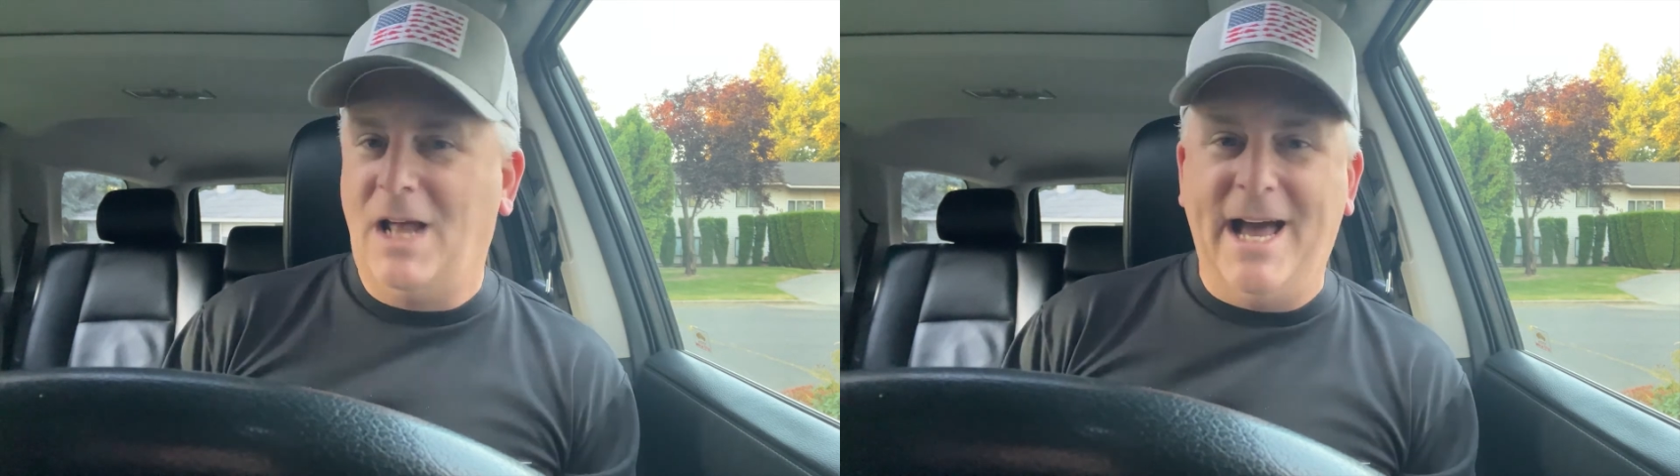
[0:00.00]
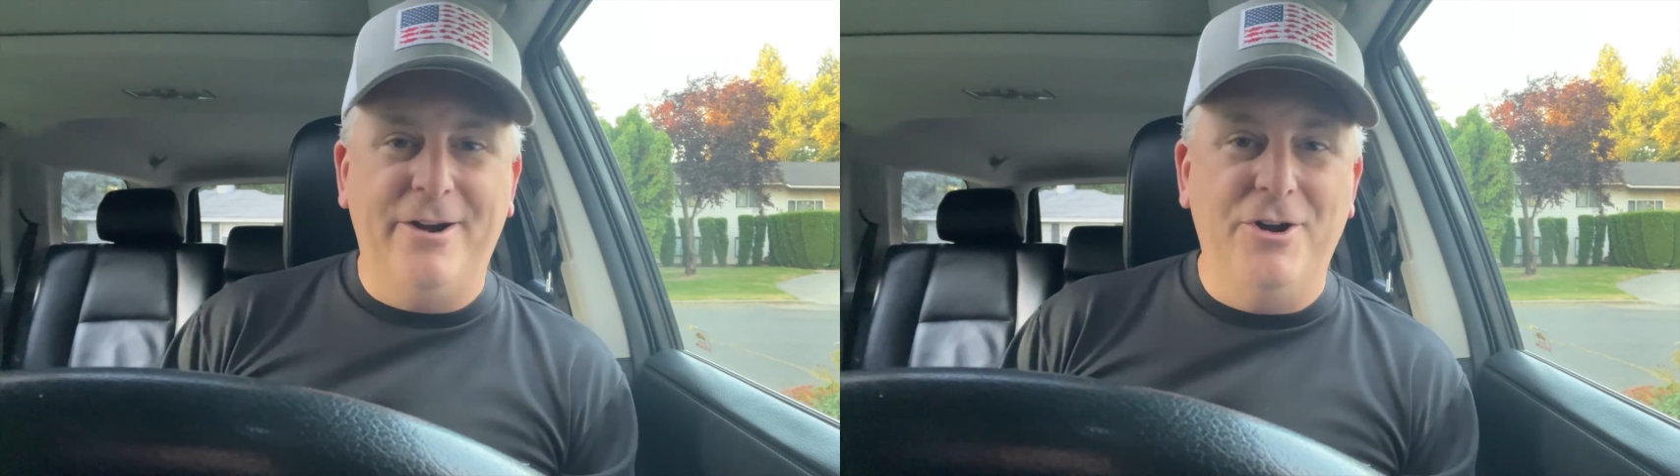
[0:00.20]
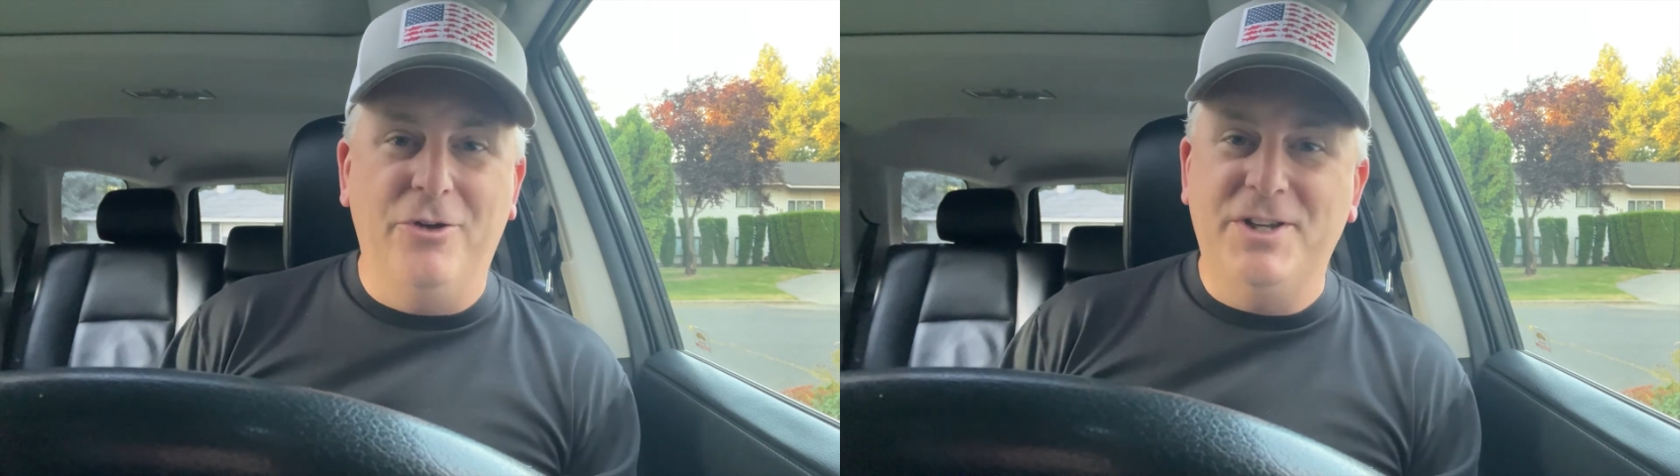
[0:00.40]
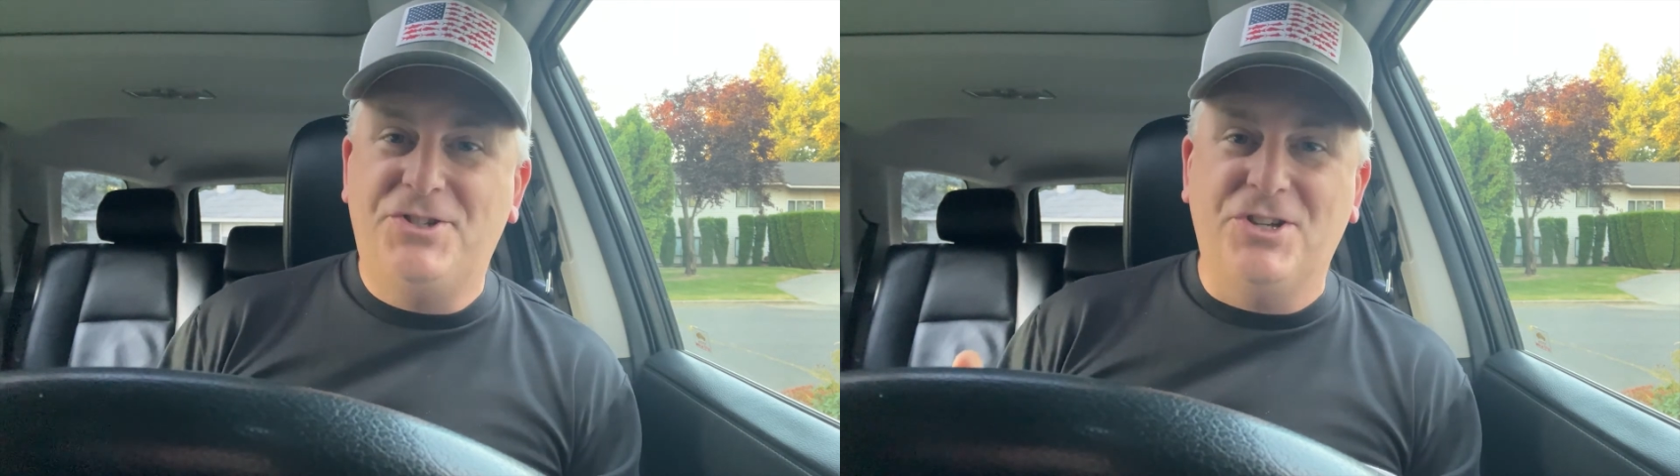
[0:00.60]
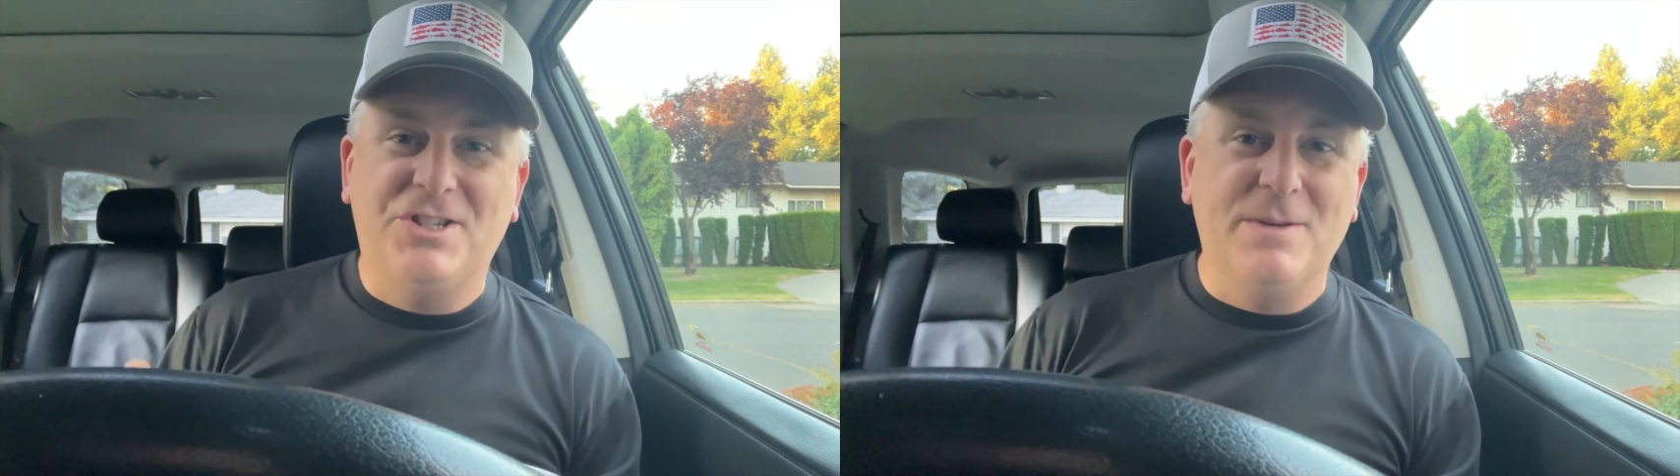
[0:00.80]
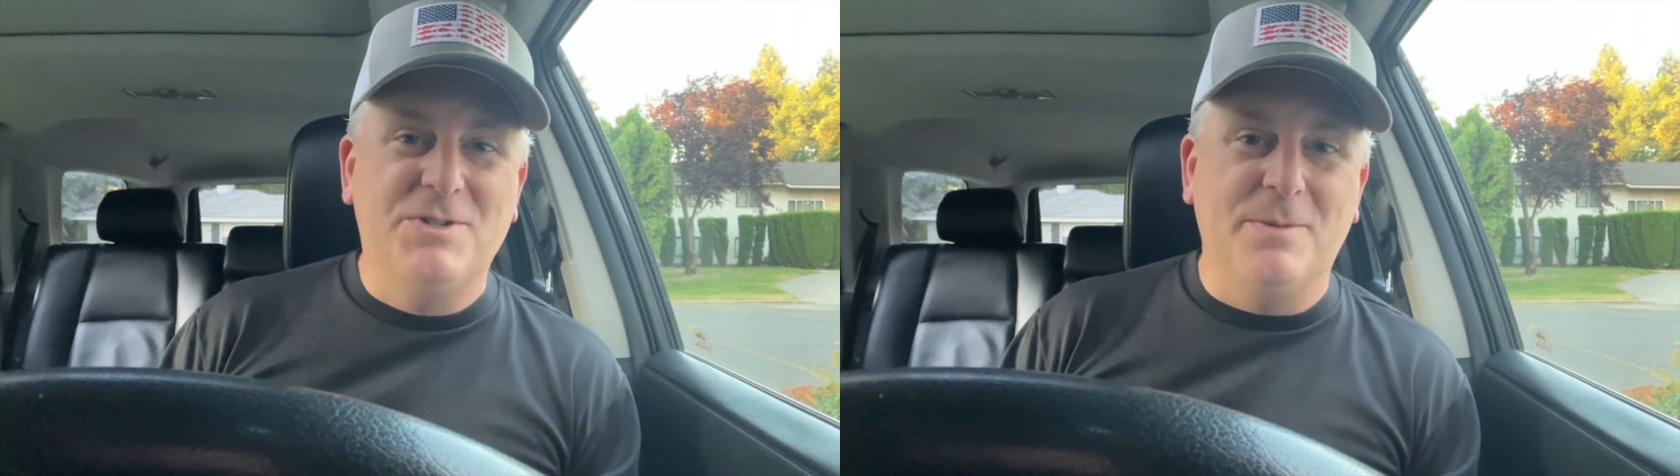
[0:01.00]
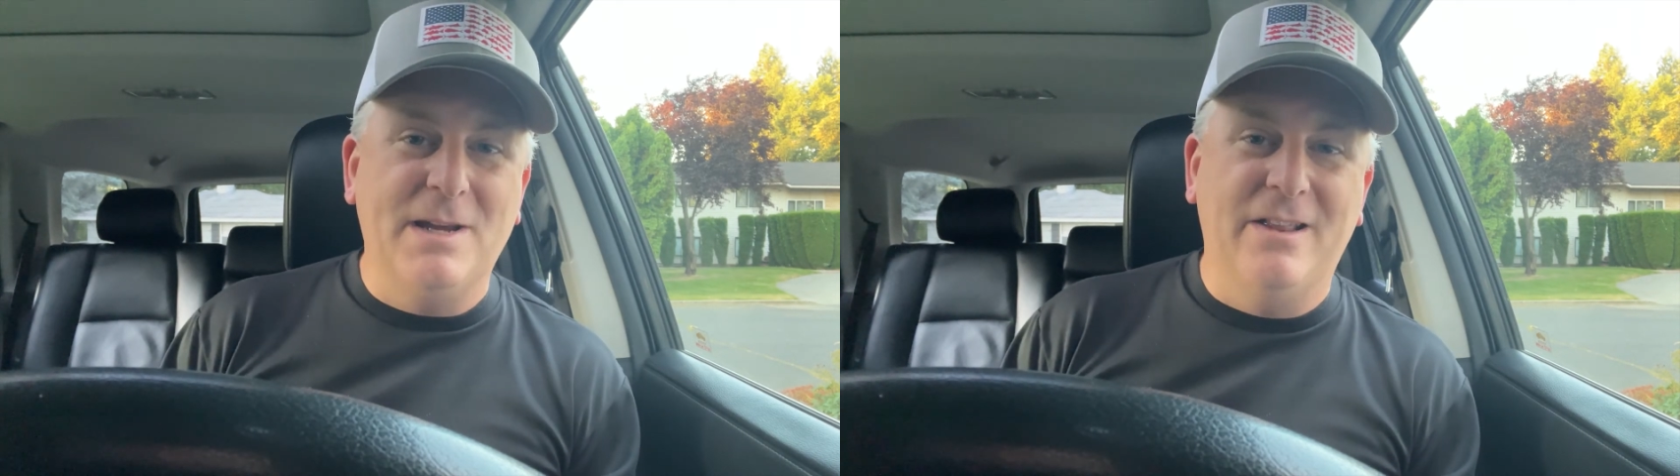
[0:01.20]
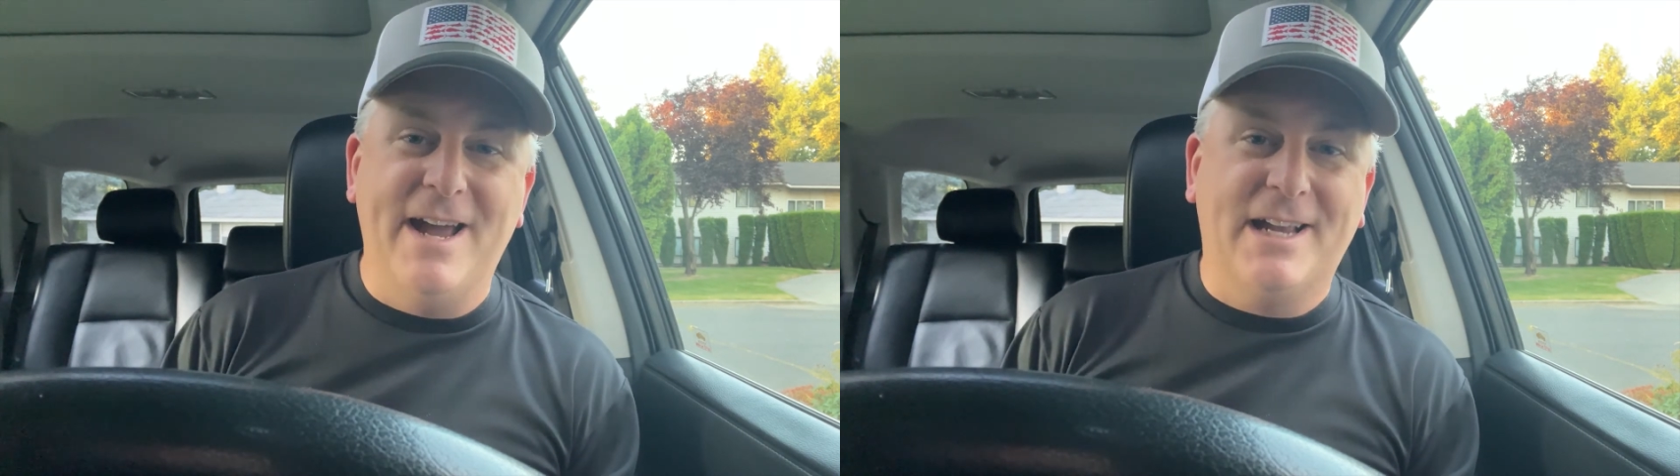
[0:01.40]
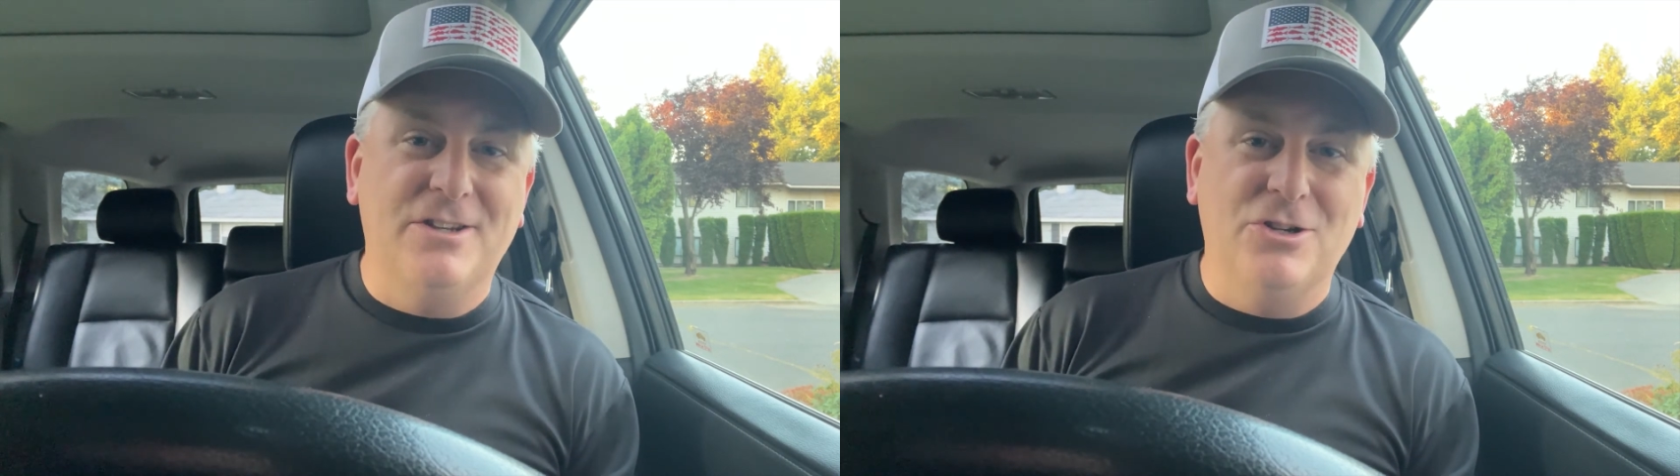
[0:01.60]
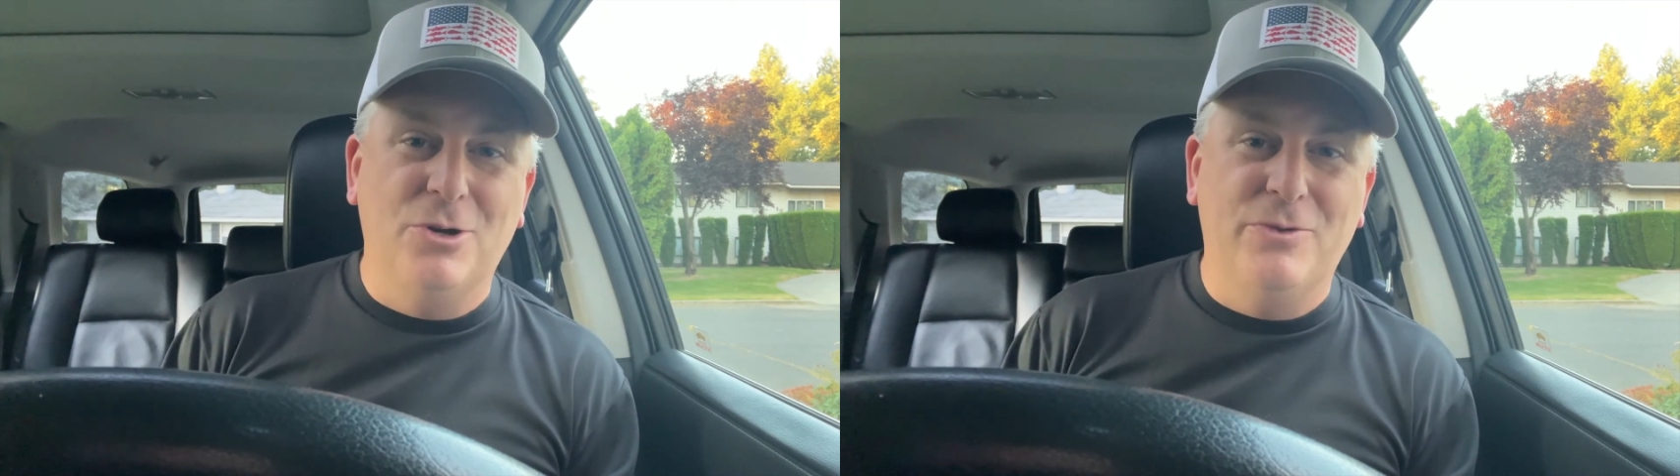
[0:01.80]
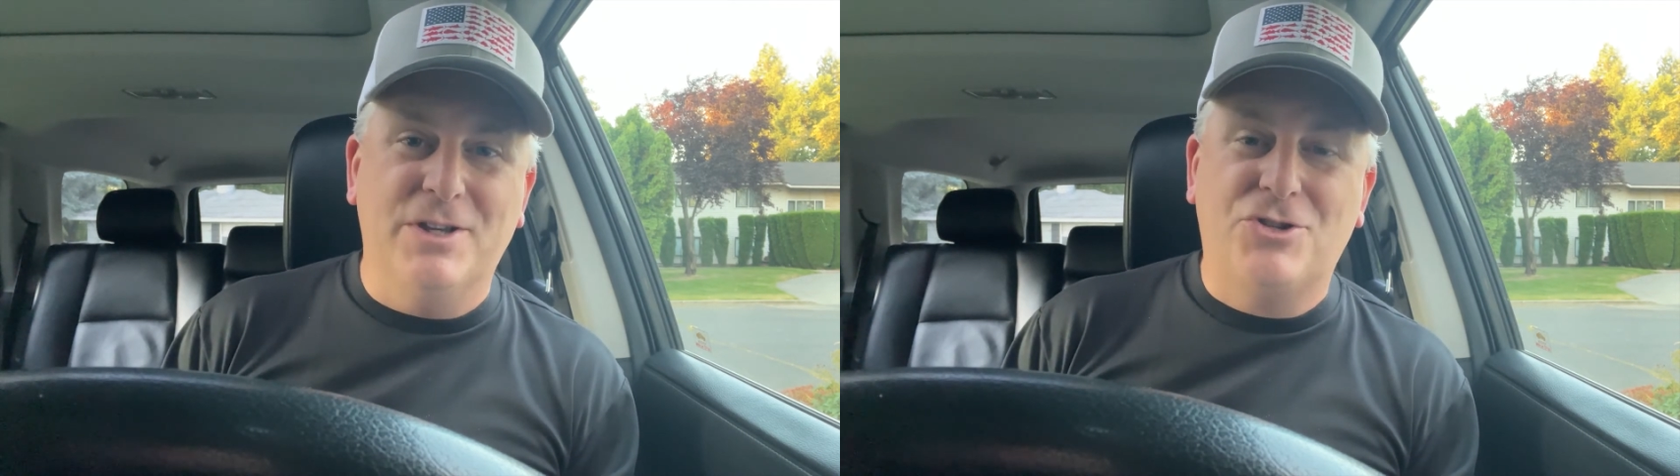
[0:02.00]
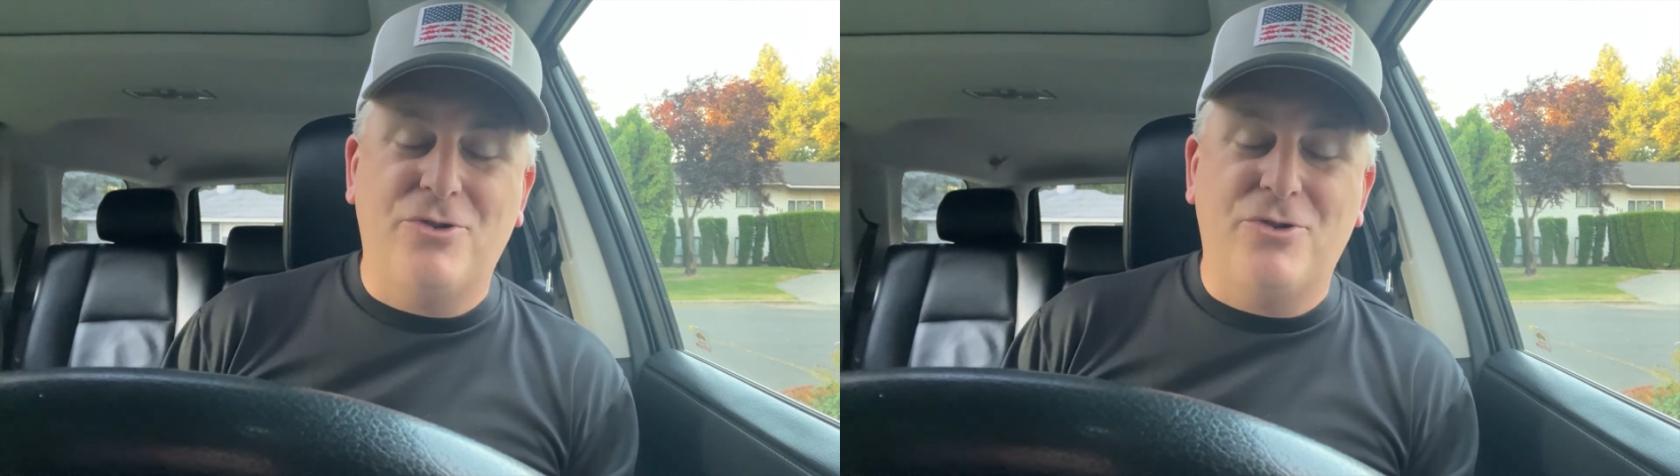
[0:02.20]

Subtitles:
I don't know. This just seems to me like a dude that's